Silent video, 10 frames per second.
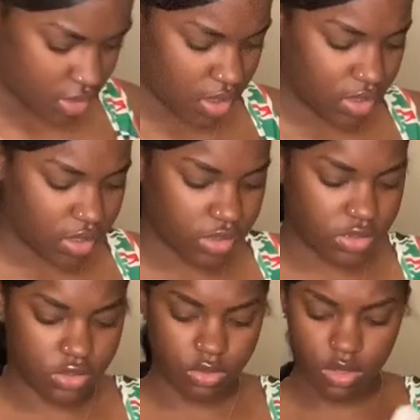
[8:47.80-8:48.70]
And there's
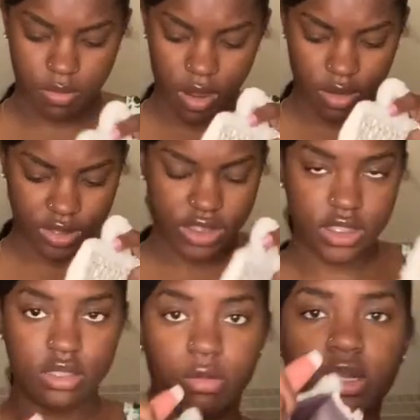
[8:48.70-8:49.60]
two compartments in
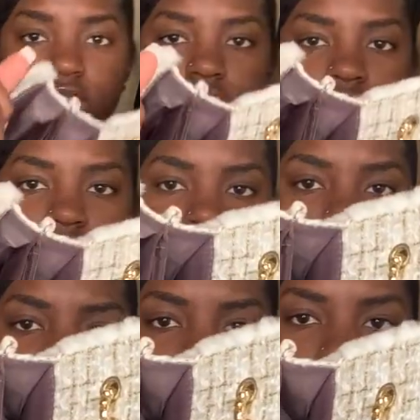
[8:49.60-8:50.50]
the purse.
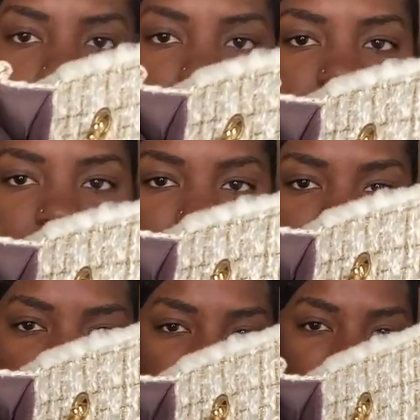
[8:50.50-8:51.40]
I think
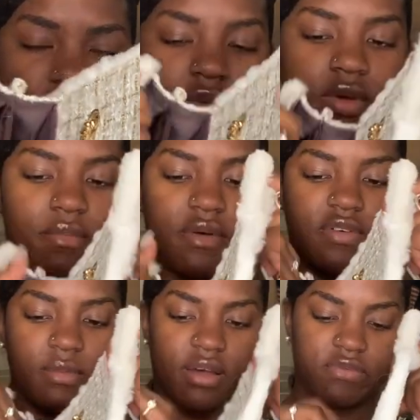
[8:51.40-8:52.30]
it's big enough to
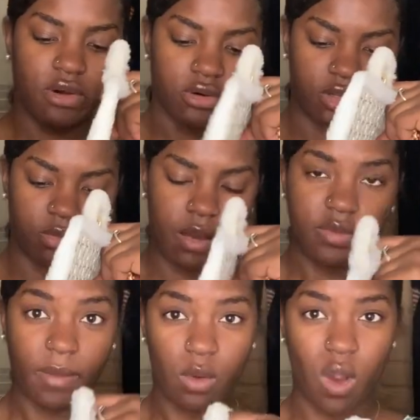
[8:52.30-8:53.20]
fit my phone and probably
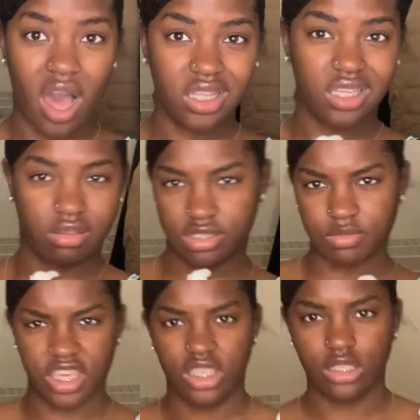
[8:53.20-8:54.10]
my wallet and some
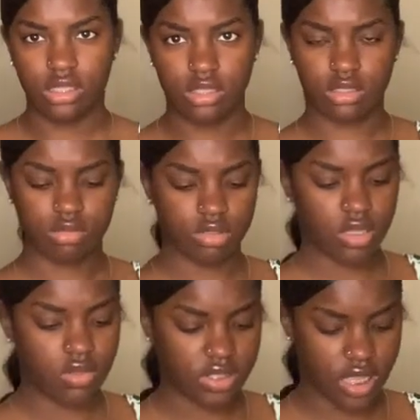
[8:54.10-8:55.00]
keys.
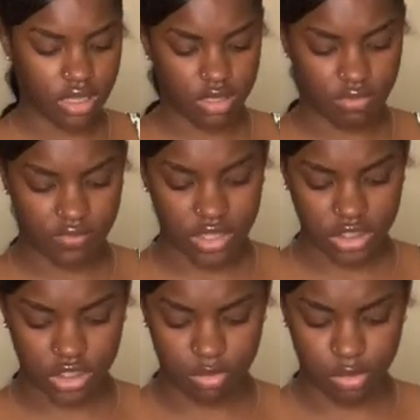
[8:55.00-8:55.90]
So it's like a
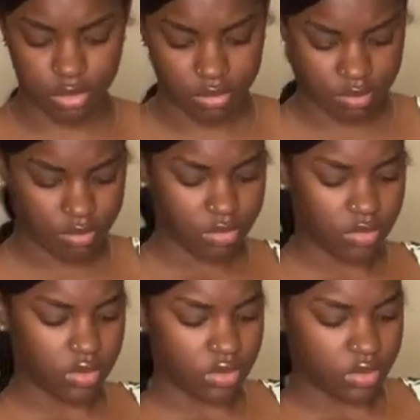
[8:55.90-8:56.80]
functional,
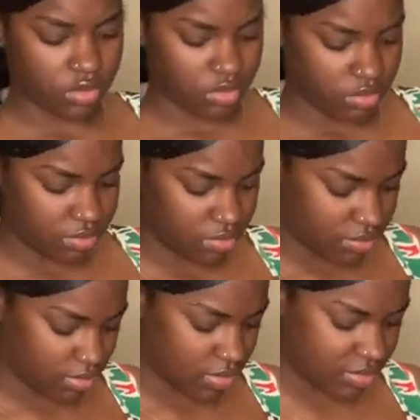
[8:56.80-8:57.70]

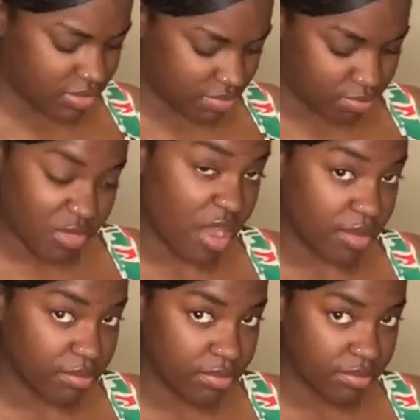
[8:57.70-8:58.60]
maybe some gum.